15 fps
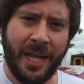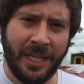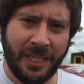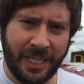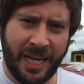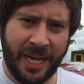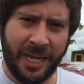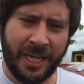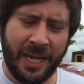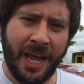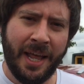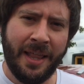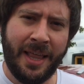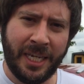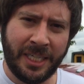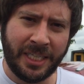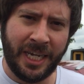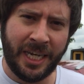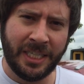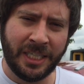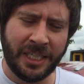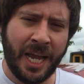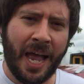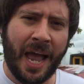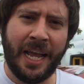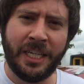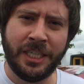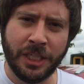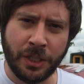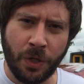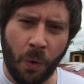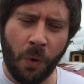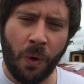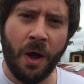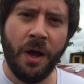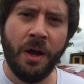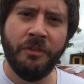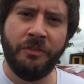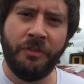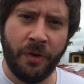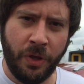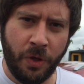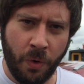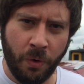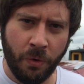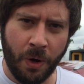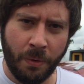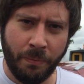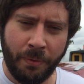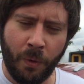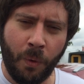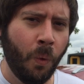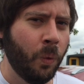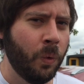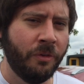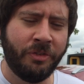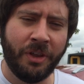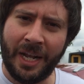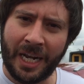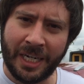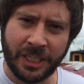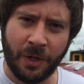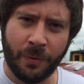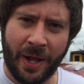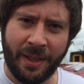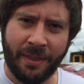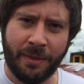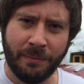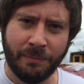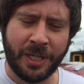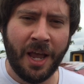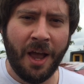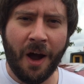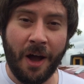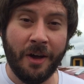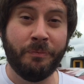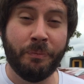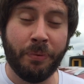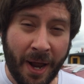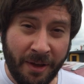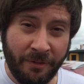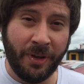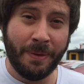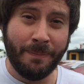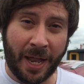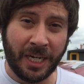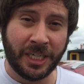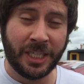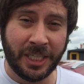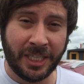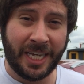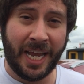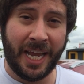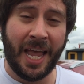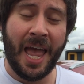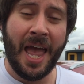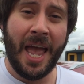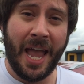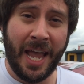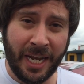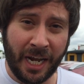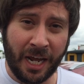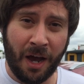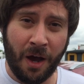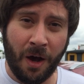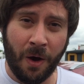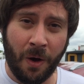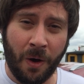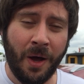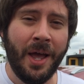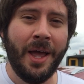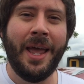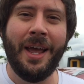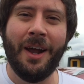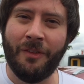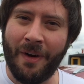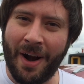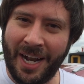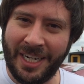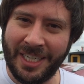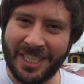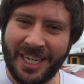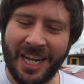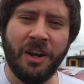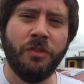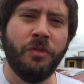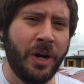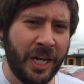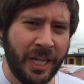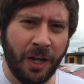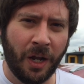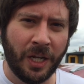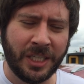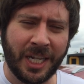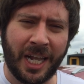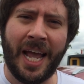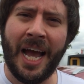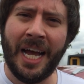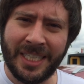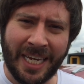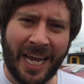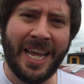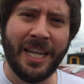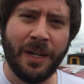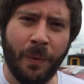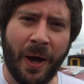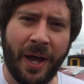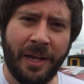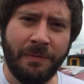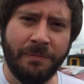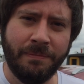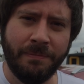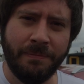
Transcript: indeed. This is a song for Europe. All of the national anthems I've bravely managed to sing in a car, arranged really nicely. Take it away.